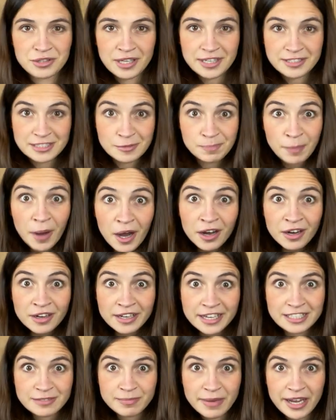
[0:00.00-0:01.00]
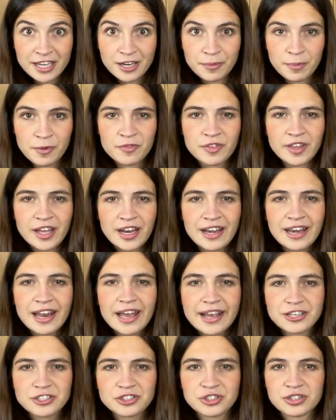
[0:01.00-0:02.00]
that spark is made up of the
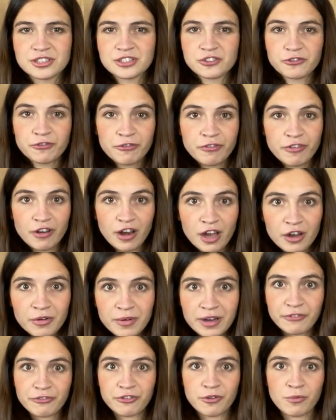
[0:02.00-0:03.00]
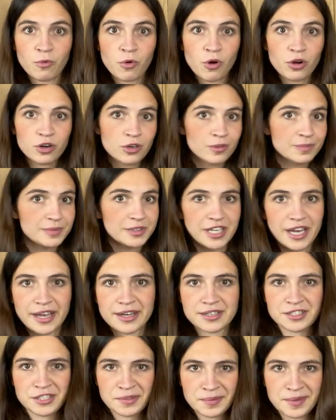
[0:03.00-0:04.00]
electrons flowing from one object to